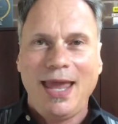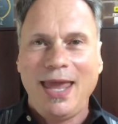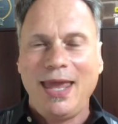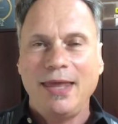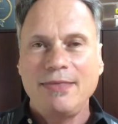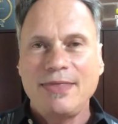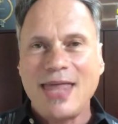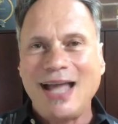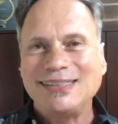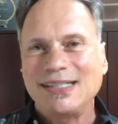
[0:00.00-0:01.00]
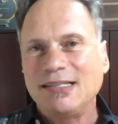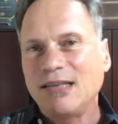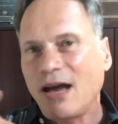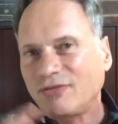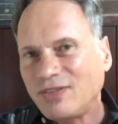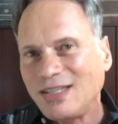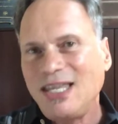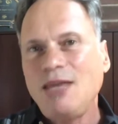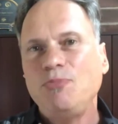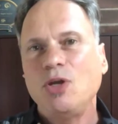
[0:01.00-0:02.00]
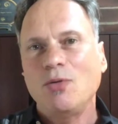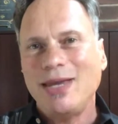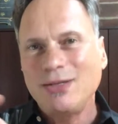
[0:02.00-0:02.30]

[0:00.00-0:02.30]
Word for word: and that's enough to keep you